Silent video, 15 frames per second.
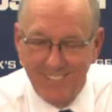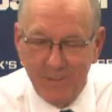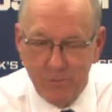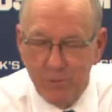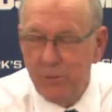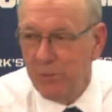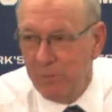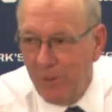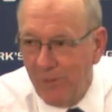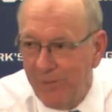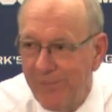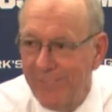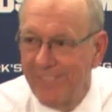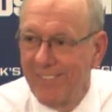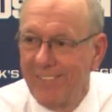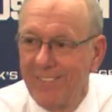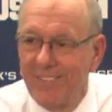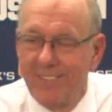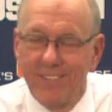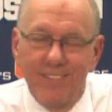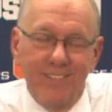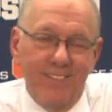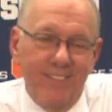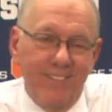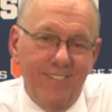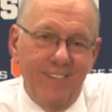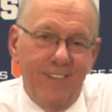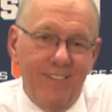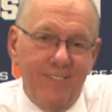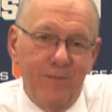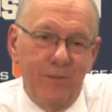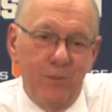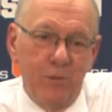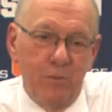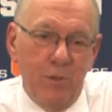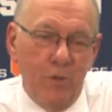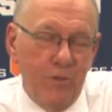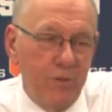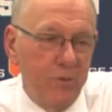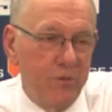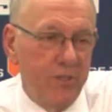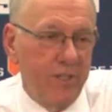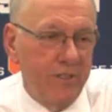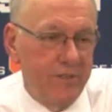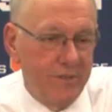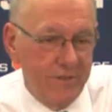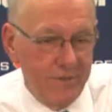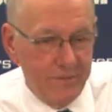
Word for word: yeah, we'll do both. Yeah, we'll do both those things.